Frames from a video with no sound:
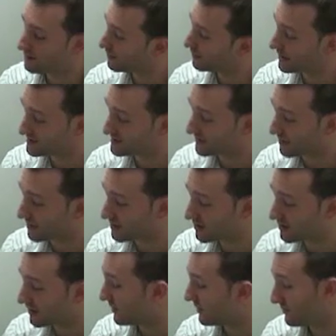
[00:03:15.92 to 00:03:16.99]
Well, that's something
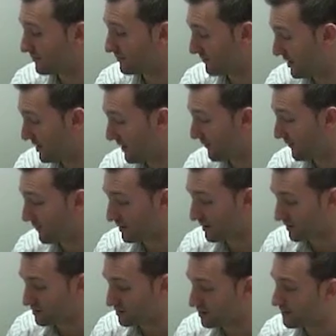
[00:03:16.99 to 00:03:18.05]
you can get from
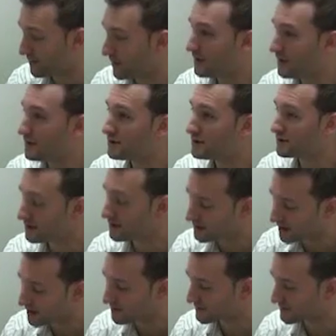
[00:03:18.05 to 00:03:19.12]
your GP
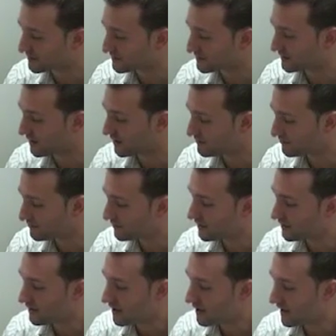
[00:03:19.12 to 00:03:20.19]
usually. Yeah, it's good to know.
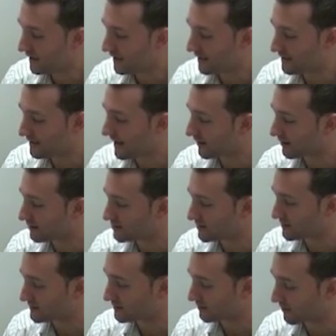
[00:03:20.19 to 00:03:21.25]
And any
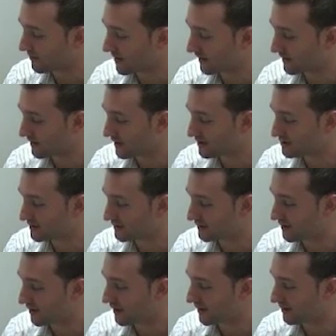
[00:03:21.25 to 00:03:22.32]
allergies or
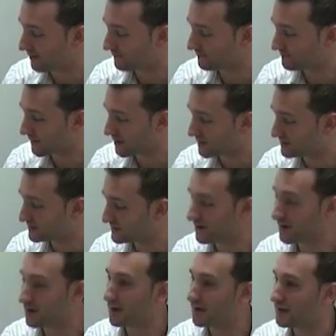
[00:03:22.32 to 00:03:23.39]
medication. Is your
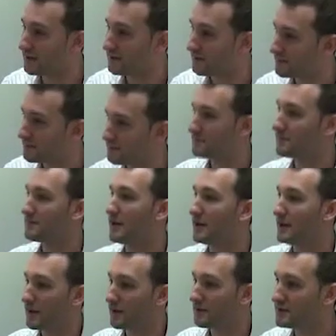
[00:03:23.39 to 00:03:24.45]
son on any
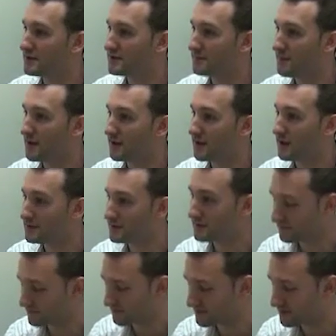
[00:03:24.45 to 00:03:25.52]
allergies and
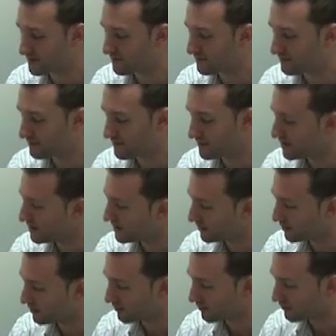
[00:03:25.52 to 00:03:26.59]
medication stuff?
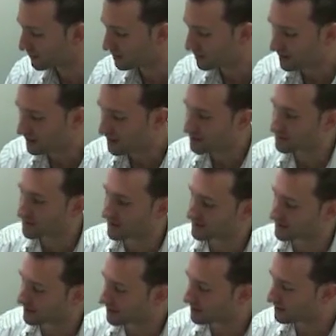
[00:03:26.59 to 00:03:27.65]
Cool. So
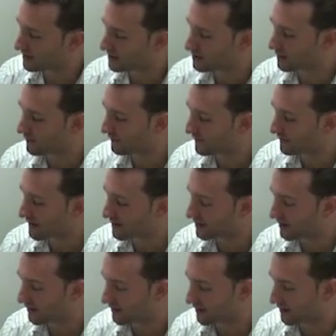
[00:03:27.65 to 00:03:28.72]
that's good. And you can fill that
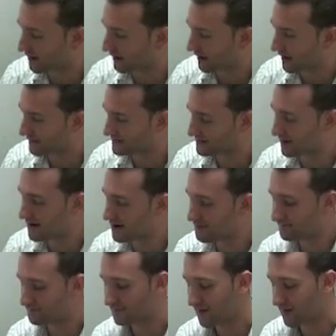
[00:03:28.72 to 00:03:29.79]
in on the left side.